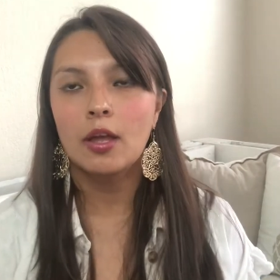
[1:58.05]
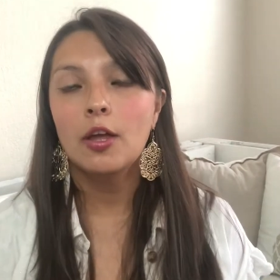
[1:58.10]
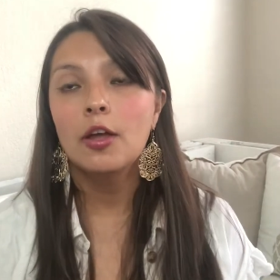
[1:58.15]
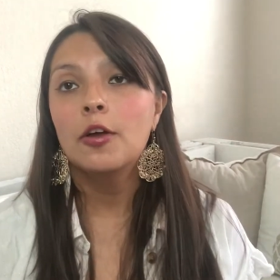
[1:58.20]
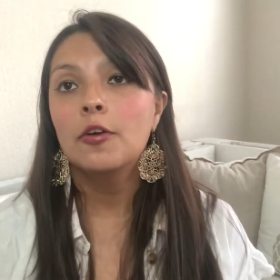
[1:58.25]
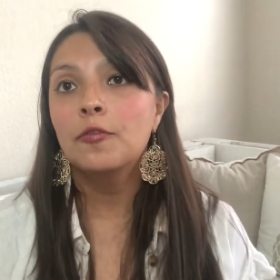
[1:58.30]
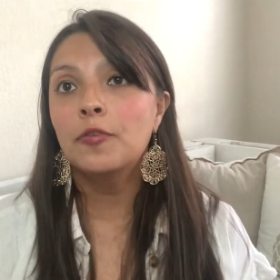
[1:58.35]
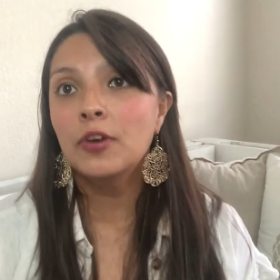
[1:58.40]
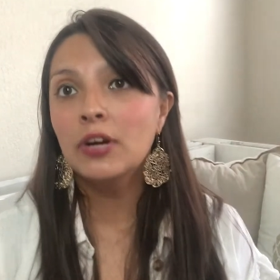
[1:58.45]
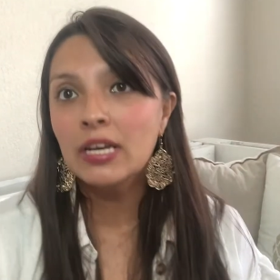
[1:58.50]

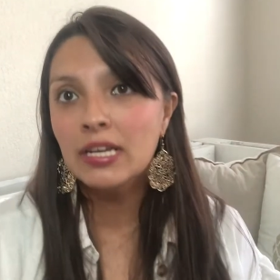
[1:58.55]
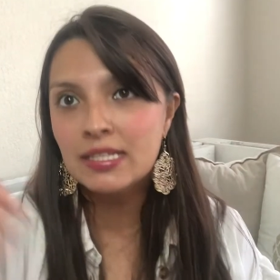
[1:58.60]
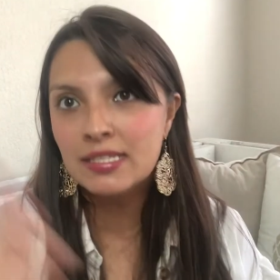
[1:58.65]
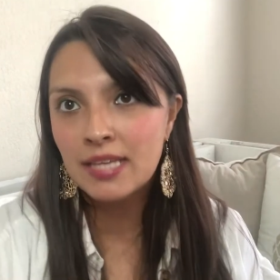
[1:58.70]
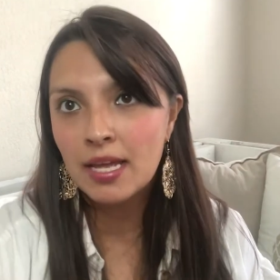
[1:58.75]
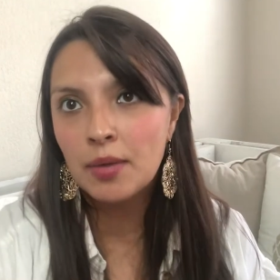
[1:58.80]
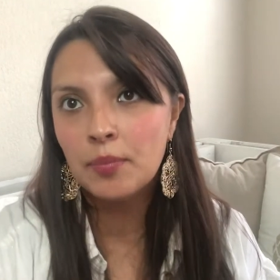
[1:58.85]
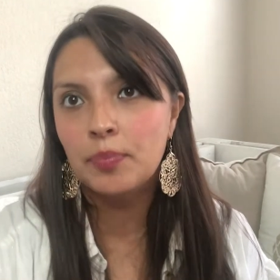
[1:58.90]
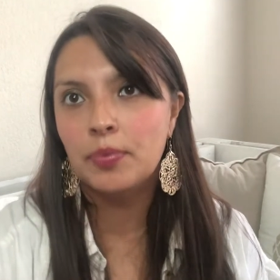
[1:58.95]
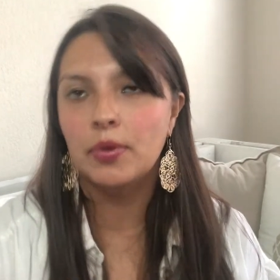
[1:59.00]
For
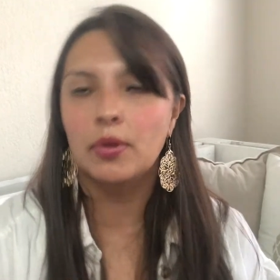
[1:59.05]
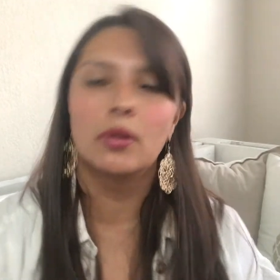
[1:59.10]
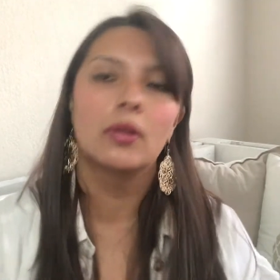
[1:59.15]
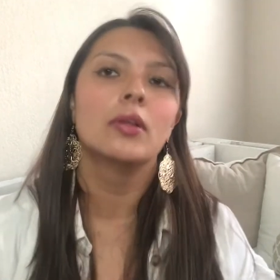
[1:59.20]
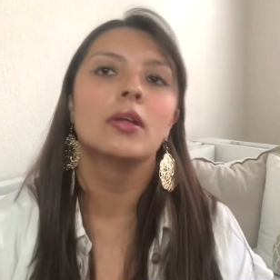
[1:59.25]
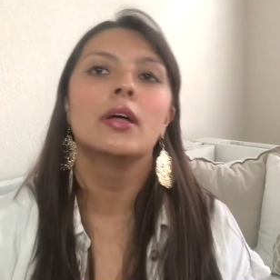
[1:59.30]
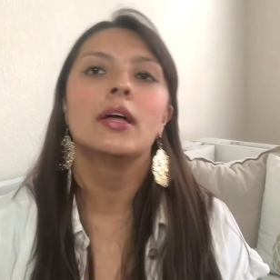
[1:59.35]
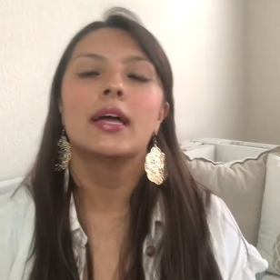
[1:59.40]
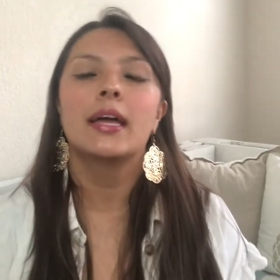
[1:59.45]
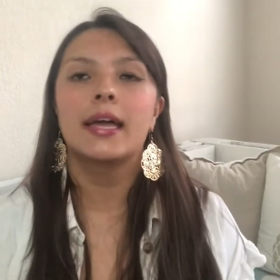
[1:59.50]
example,
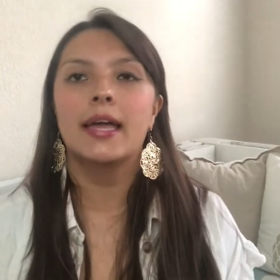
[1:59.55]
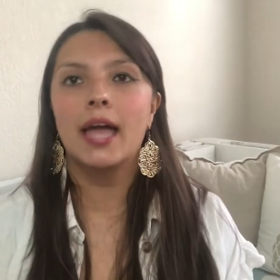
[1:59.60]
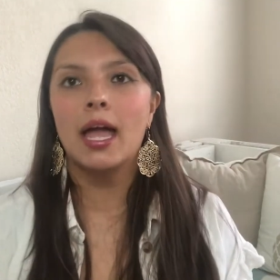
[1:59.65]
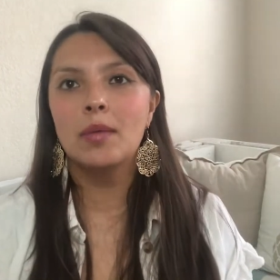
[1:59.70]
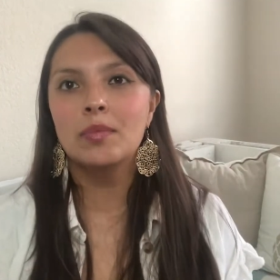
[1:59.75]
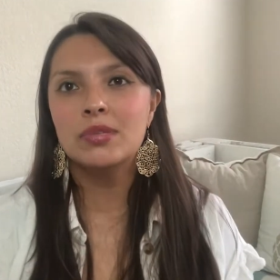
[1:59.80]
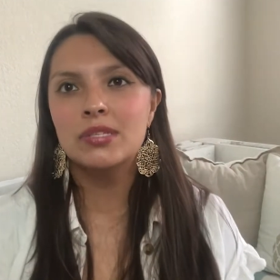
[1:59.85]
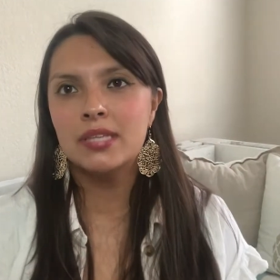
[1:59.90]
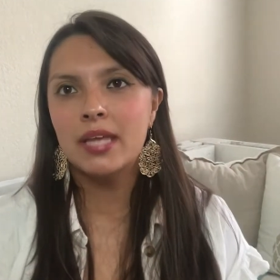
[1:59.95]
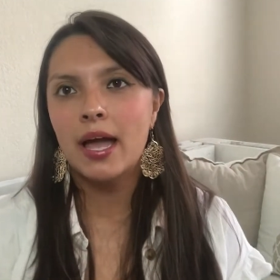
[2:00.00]
Cam
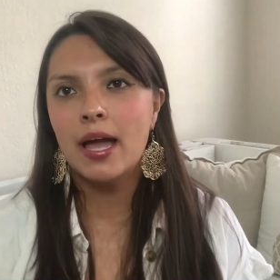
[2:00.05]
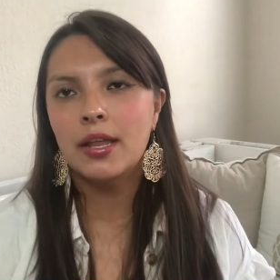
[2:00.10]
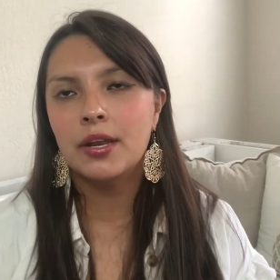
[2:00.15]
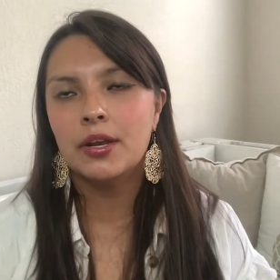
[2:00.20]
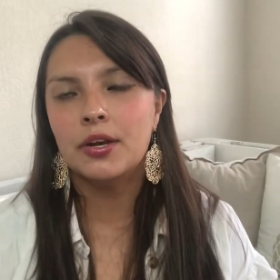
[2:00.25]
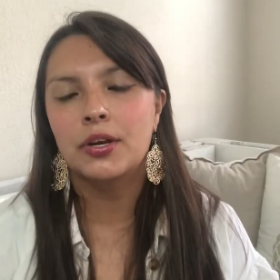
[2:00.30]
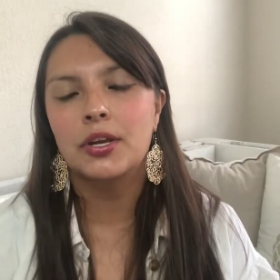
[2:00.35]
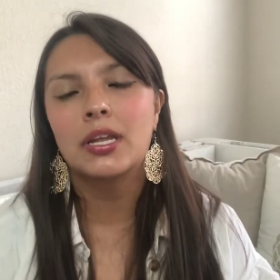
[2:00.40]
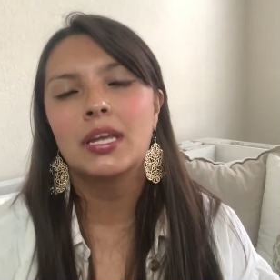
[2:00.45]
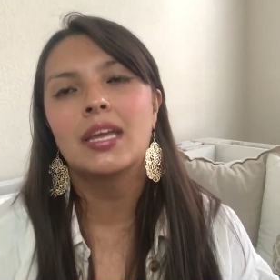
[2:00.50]

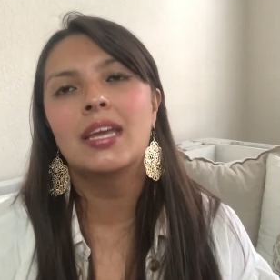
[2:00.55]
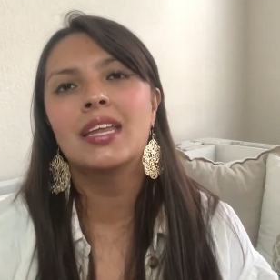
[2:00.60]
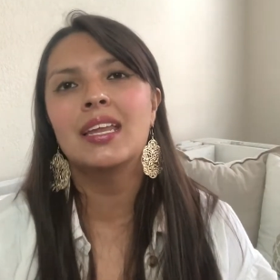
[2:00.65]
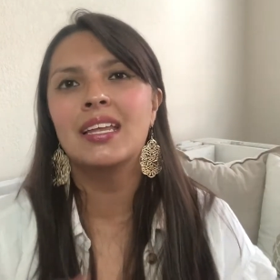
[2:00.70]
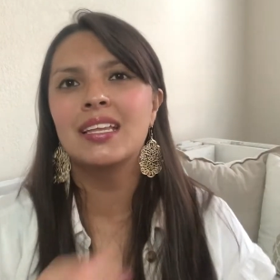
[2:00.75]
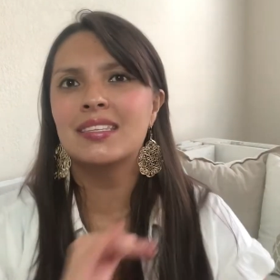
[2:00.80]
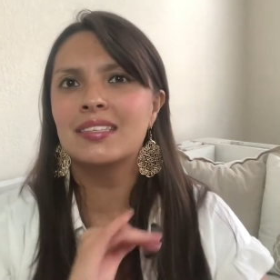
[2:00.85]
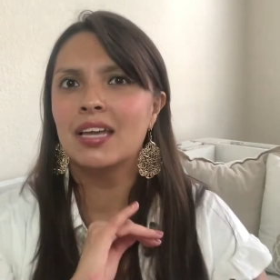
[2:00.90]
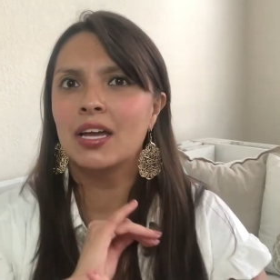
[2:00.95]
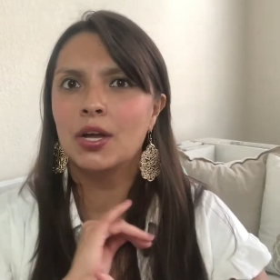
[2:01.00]
Scanner. It
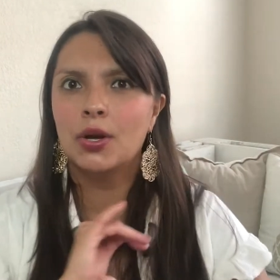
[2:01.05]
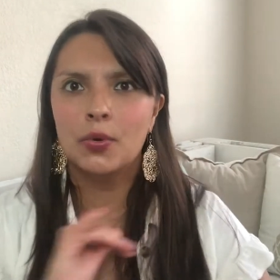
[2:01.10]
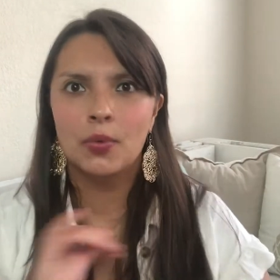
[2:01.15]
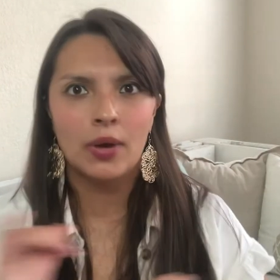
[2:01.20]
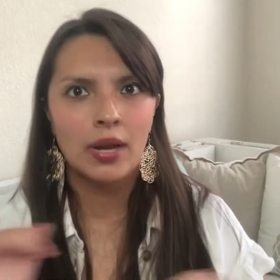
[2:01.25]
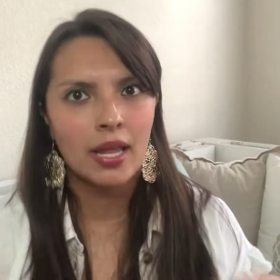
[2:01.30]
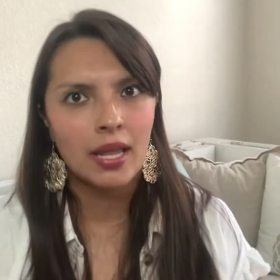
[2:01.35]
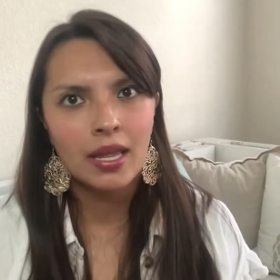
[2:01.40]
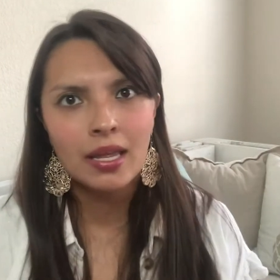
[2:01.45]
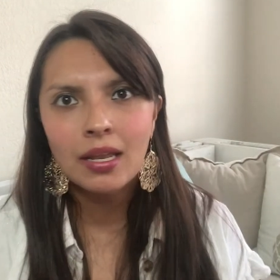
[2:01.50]
is a
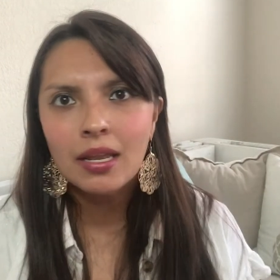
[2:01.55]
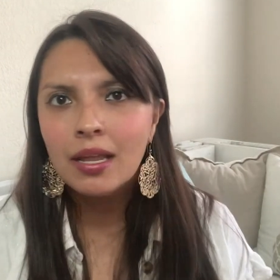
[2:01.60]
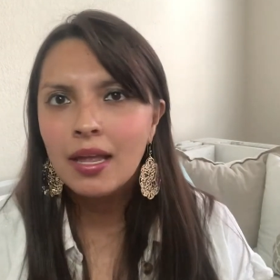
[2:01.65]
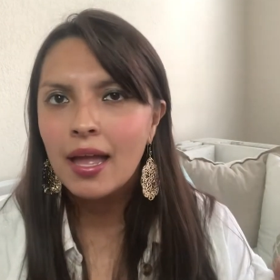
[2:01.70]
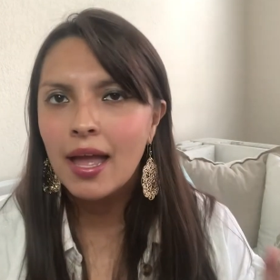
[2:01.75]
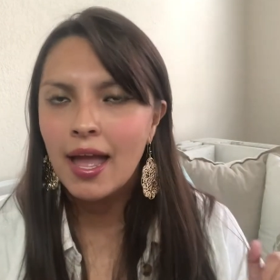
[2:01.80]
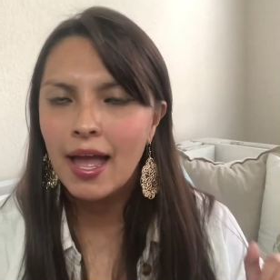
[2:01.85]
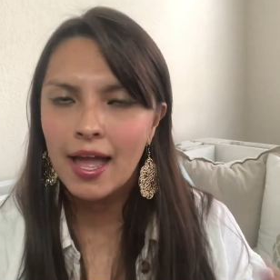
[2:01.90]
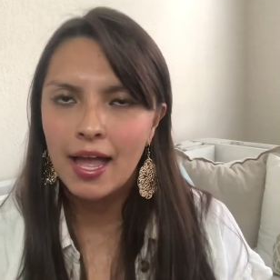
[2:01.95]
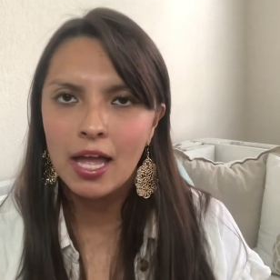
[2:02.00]
great
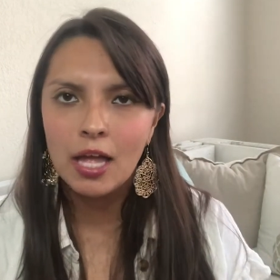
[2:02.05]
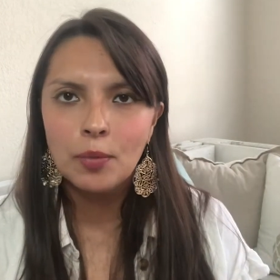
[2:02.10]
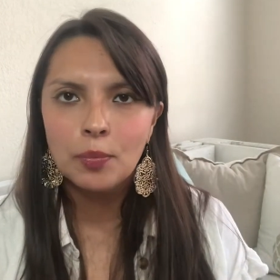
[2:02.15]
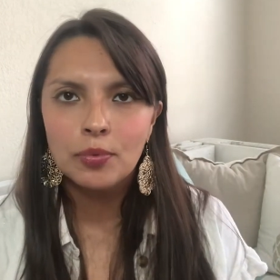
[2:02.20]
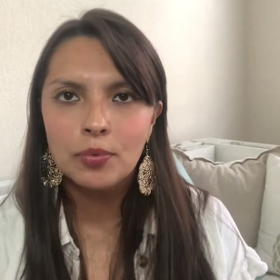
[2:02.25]
app